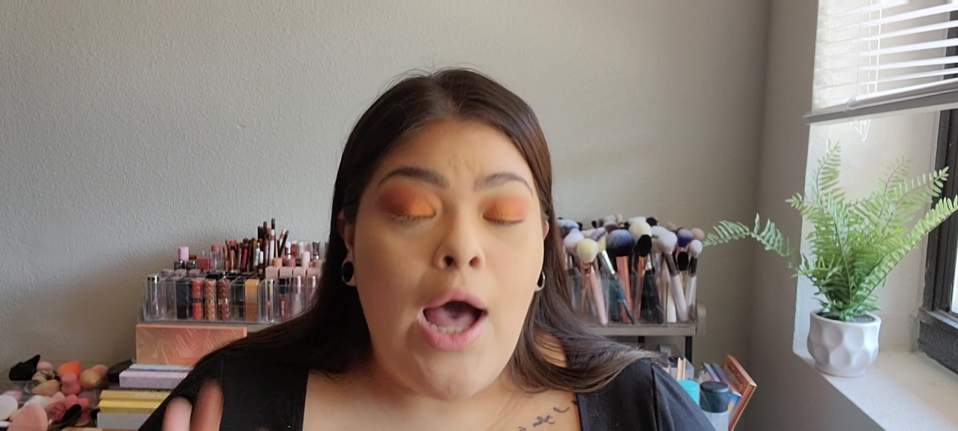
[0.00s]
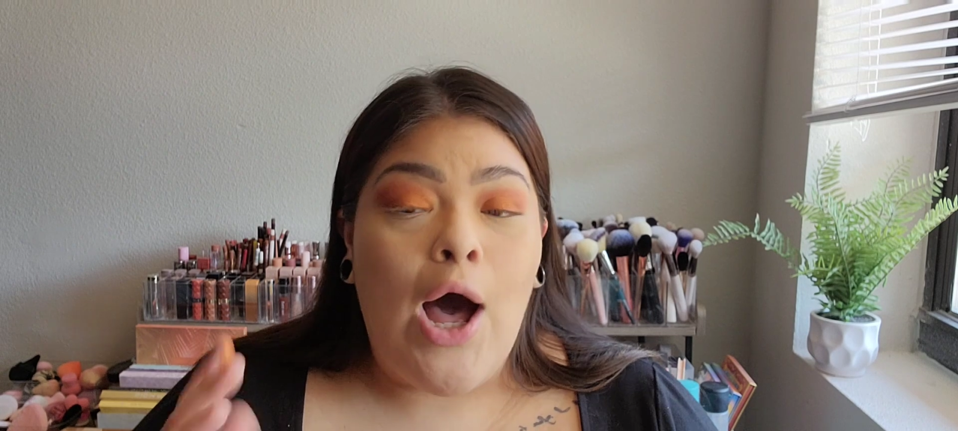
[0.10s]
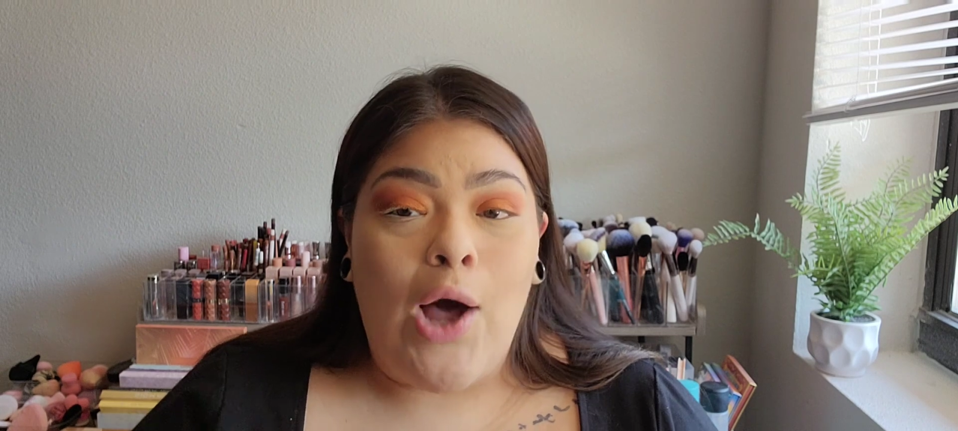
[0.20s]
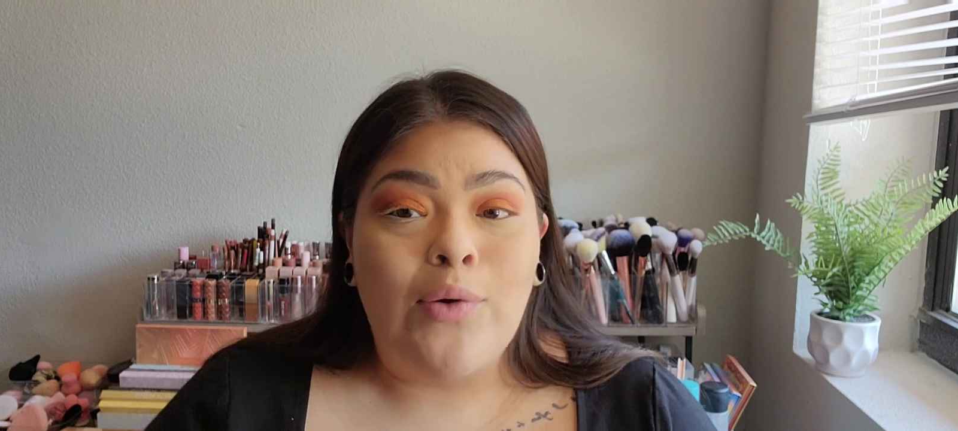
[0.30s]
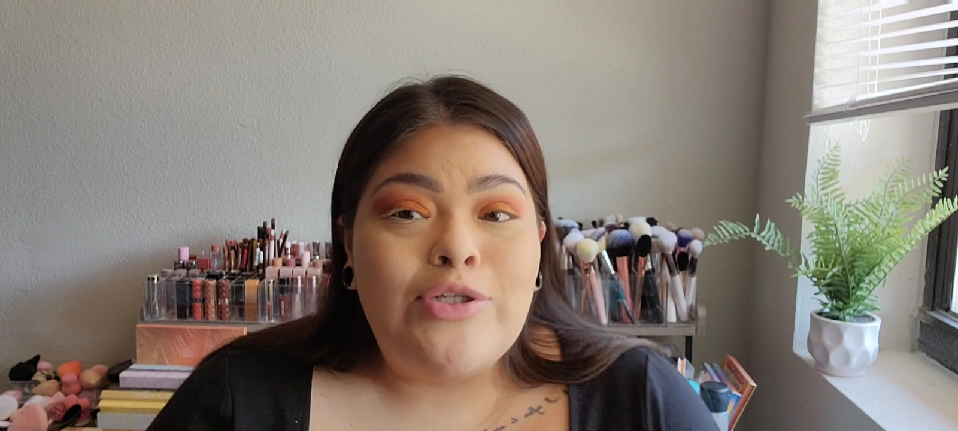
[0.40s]

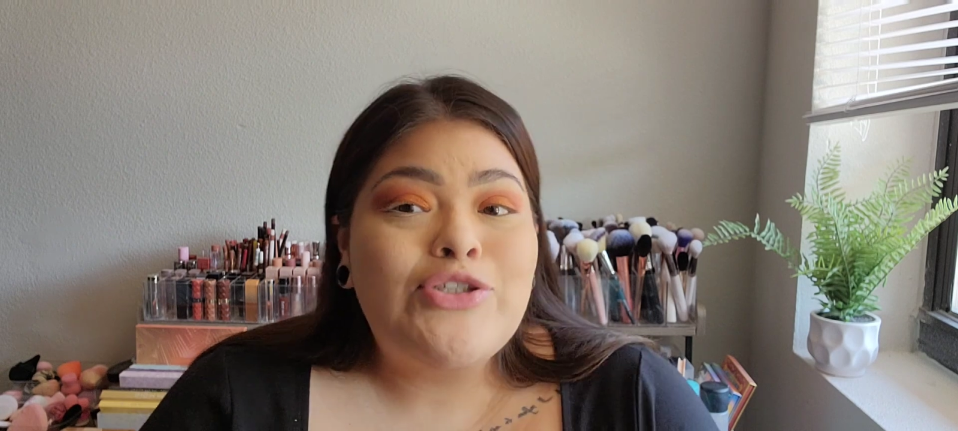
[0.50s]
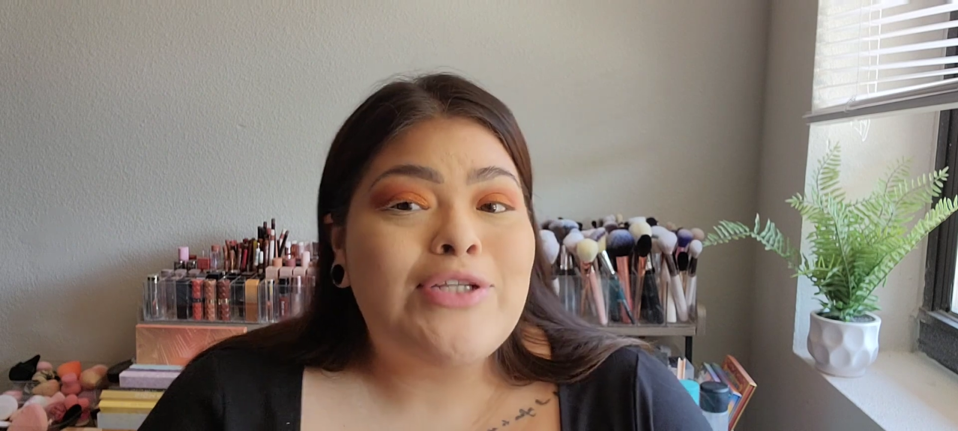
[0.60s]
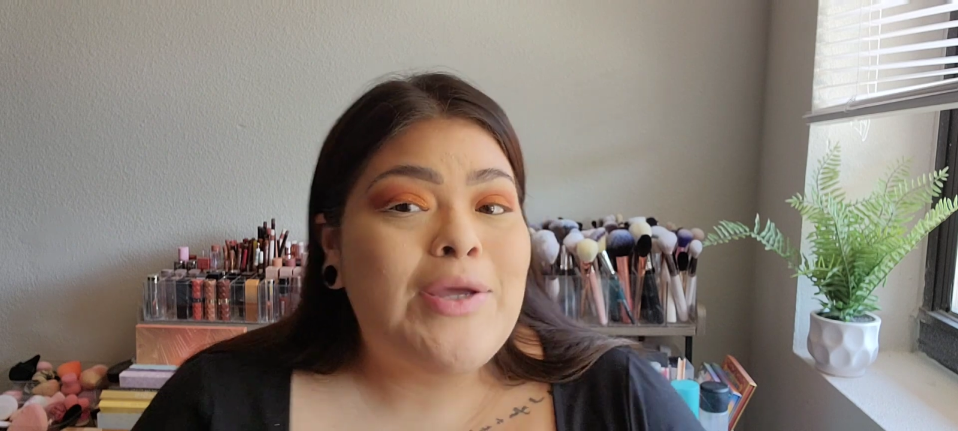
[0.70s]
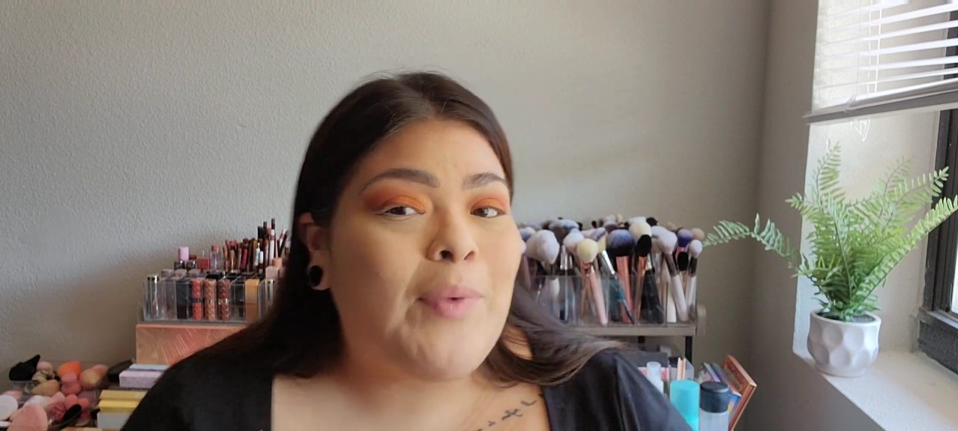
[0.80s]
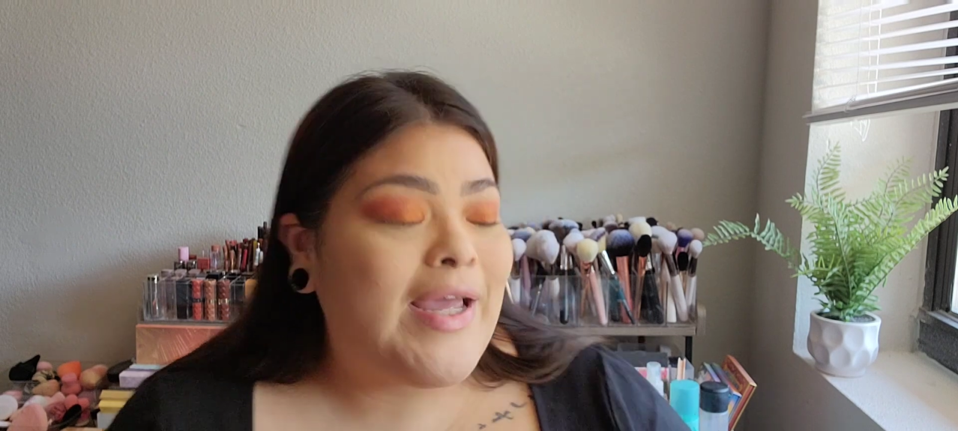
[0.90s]
I'll
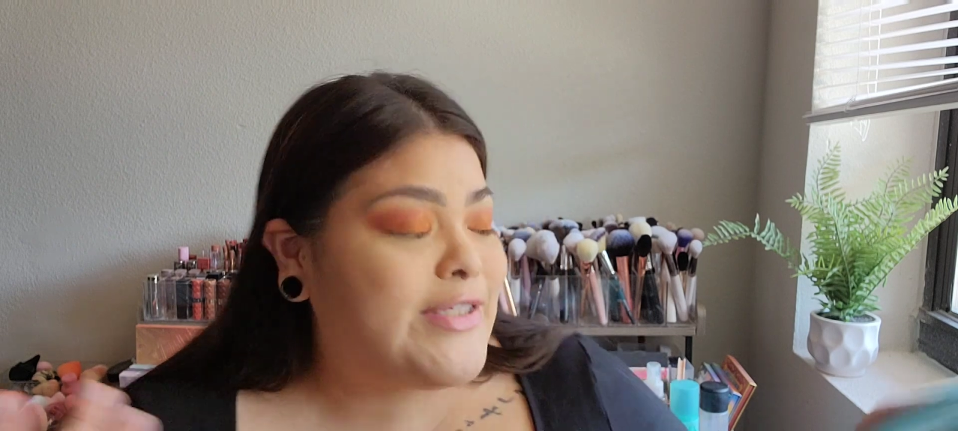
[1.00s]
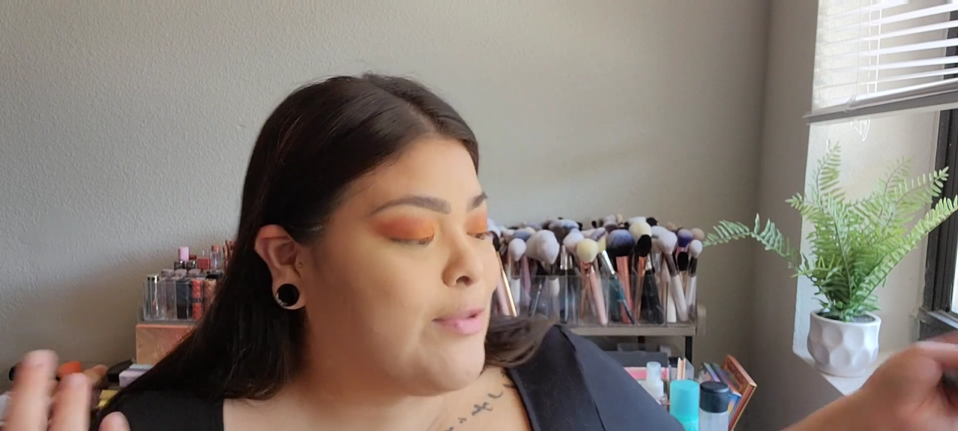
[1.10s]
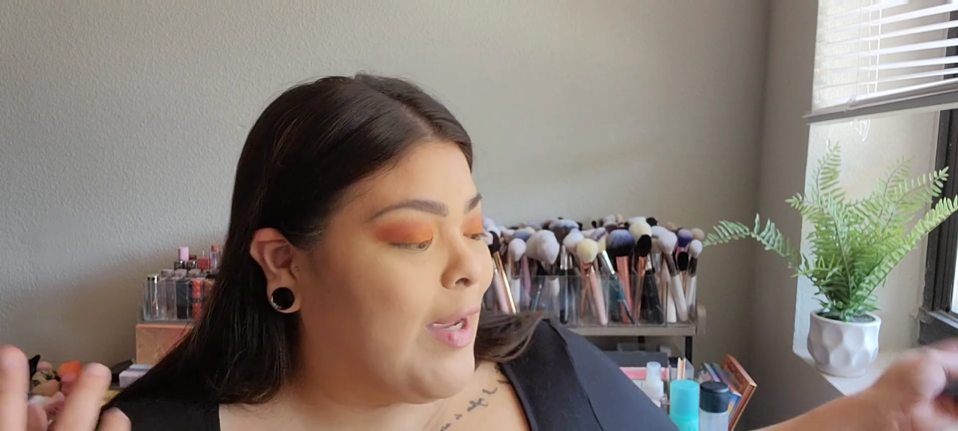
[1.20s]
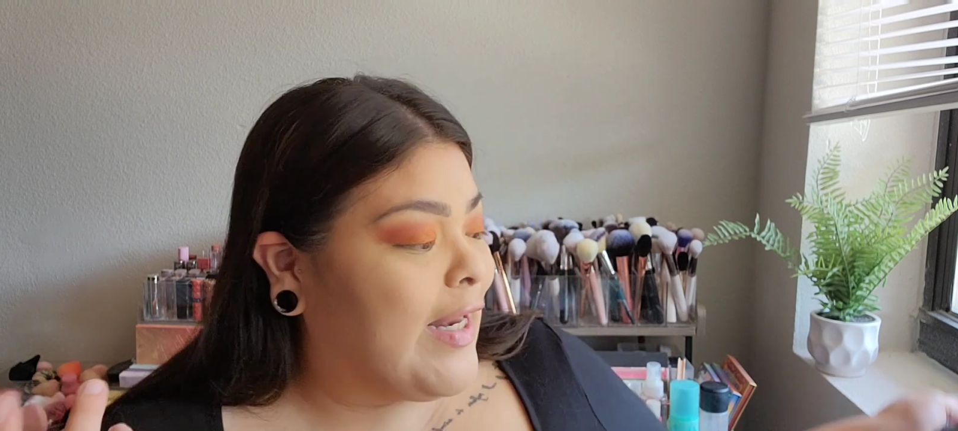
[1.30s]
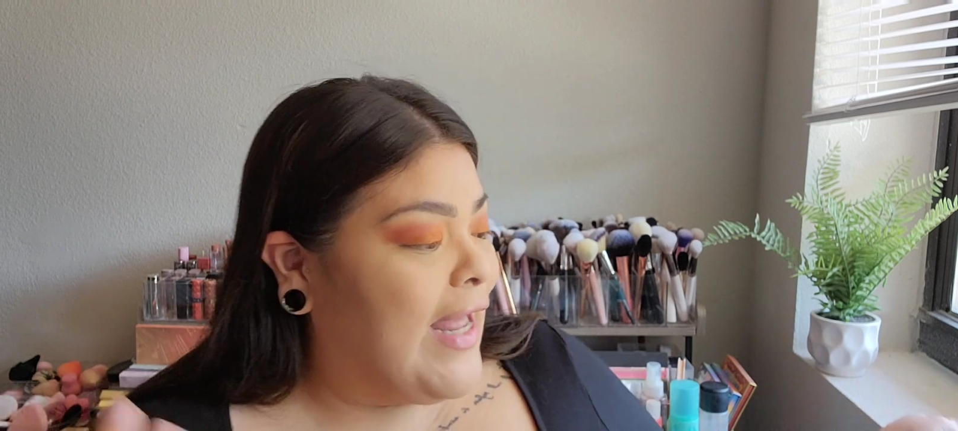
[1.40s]
usually wait
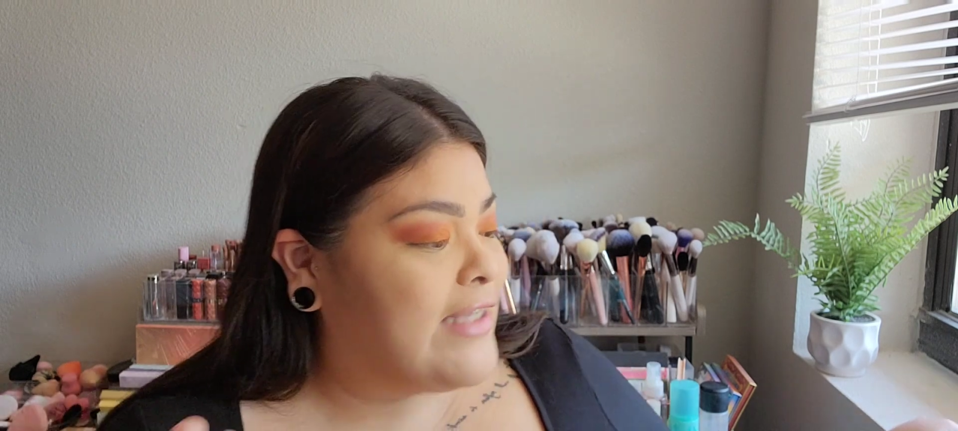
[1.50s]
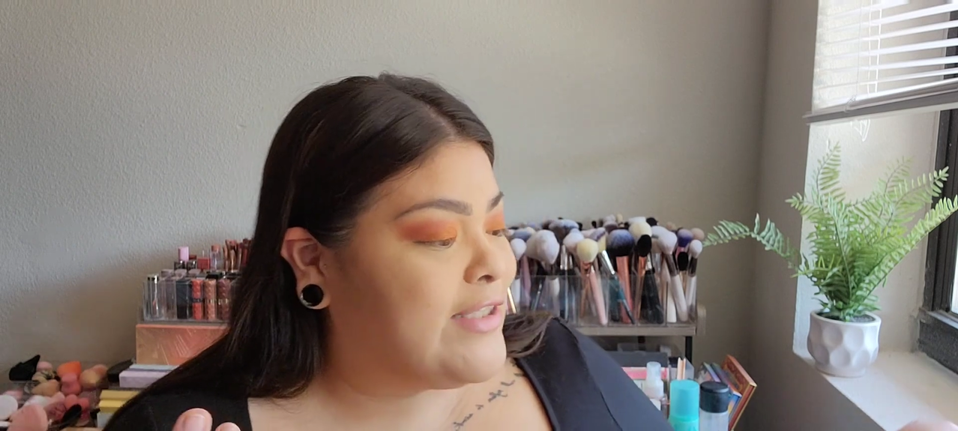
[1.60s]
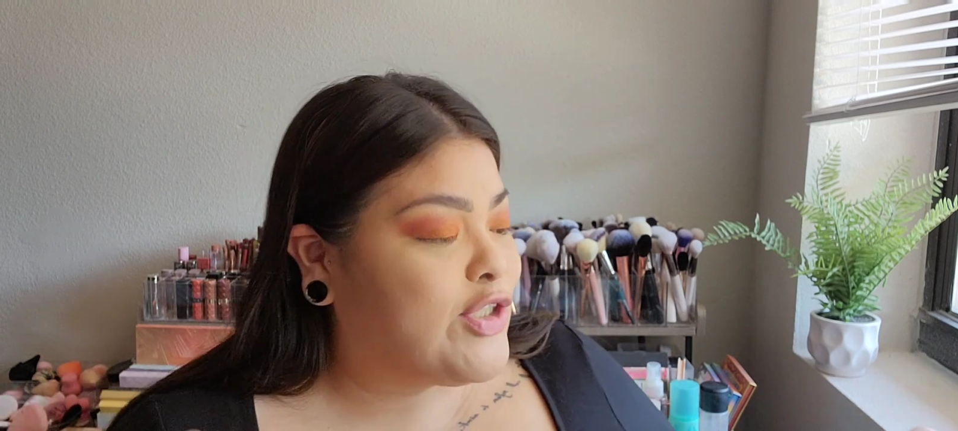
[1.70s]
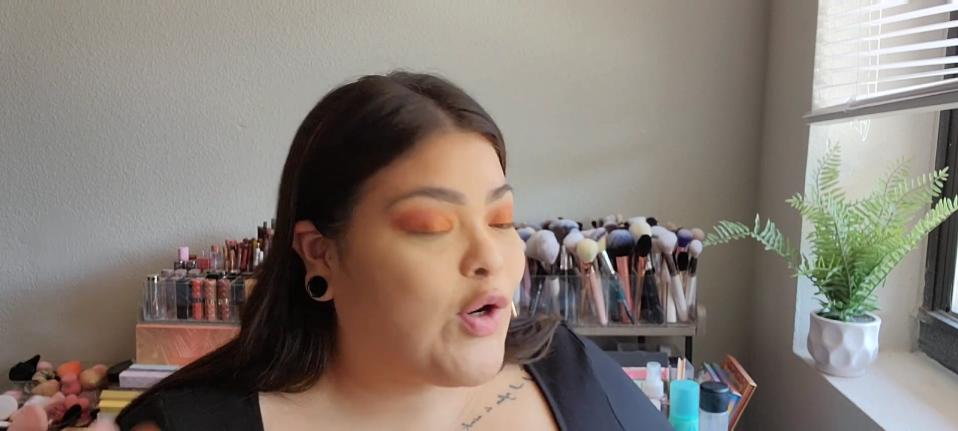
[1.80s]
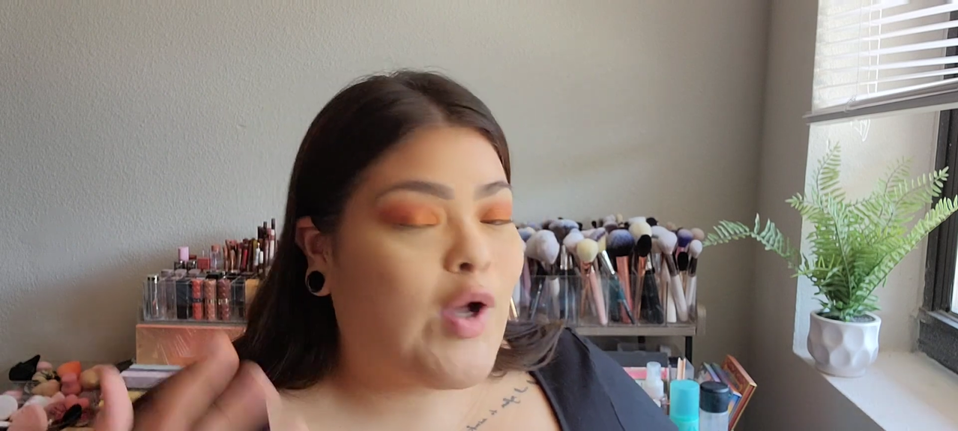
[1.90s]
until my glasses are